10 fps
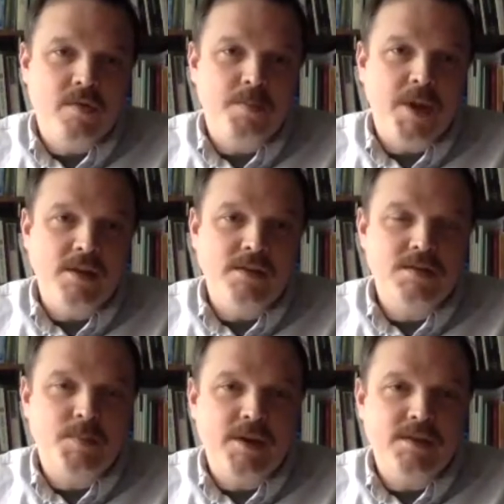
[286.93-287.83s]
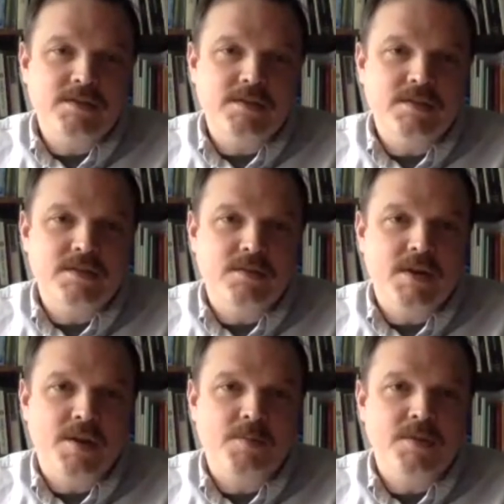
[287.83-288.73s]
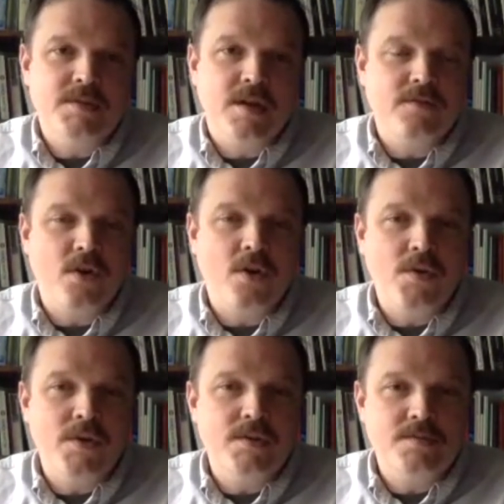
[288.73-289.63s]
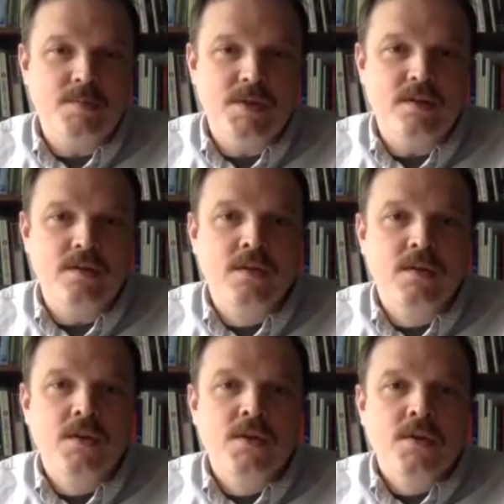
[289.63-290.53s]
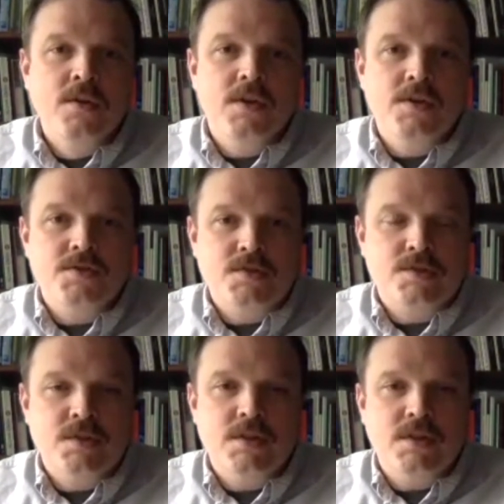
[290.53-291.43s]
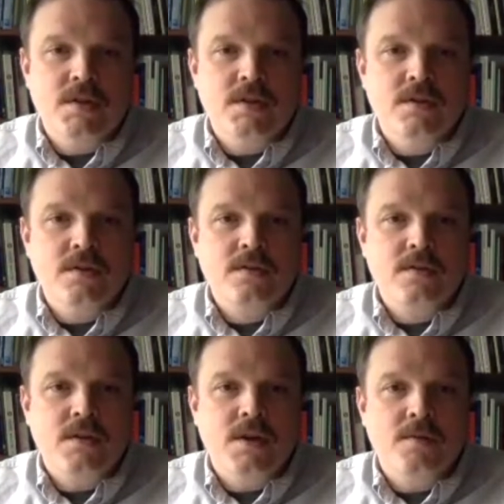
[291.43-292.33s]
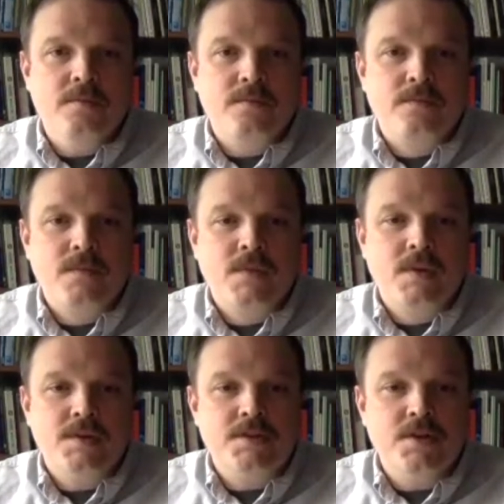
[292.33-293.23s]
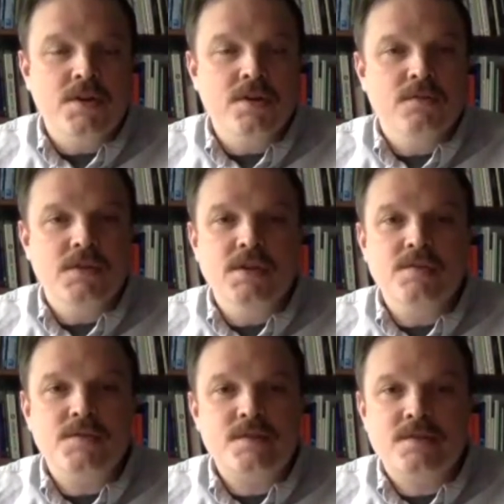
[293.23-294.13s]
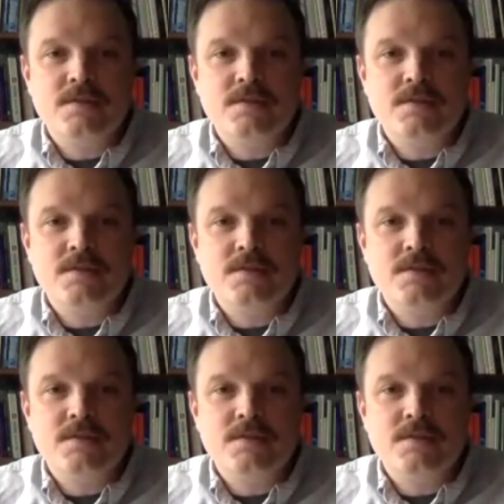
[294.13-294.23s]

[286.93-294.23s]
painting space and see what happens. I've always been interested in um, Syrian reliefs,